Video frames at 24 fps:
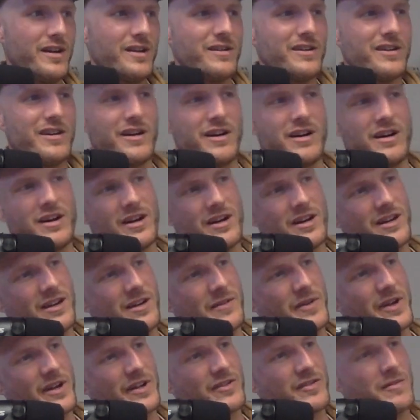I'm
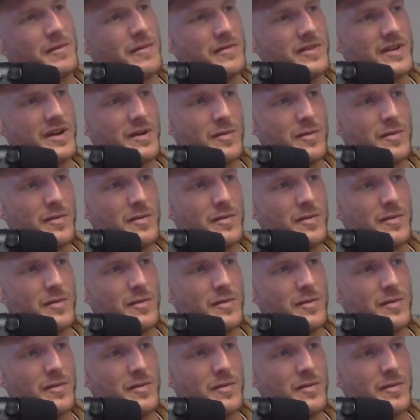not going to remember the number.